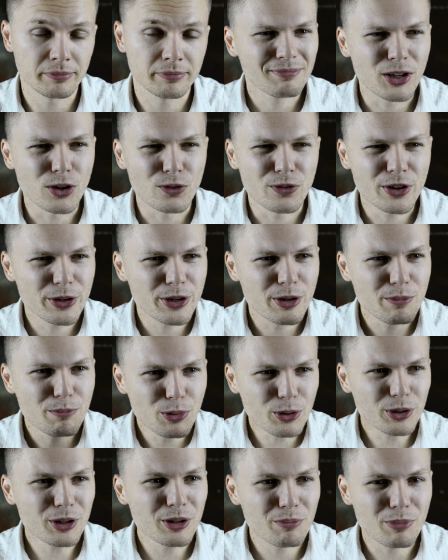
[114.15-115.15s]
Now, a very
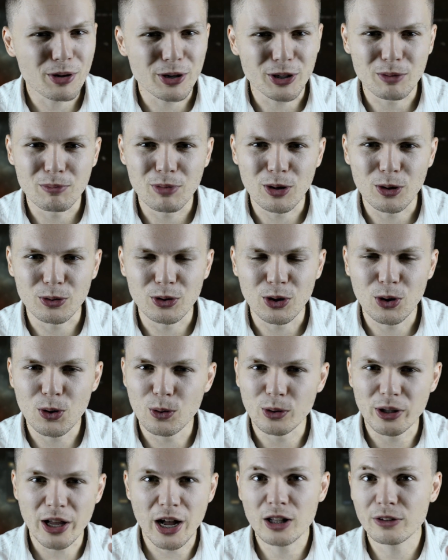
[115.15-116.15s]
important part about the
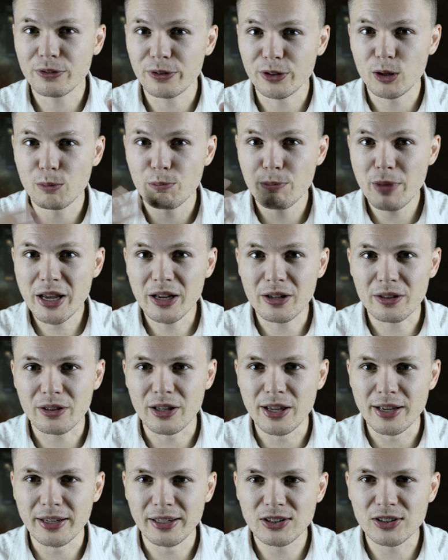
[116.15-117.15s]
whole Alpha and Omega
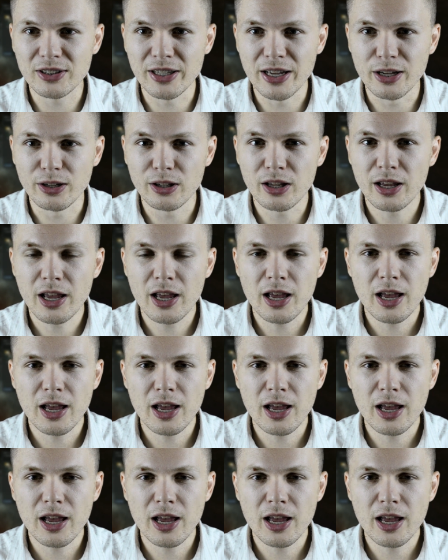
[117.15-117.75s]
thing is that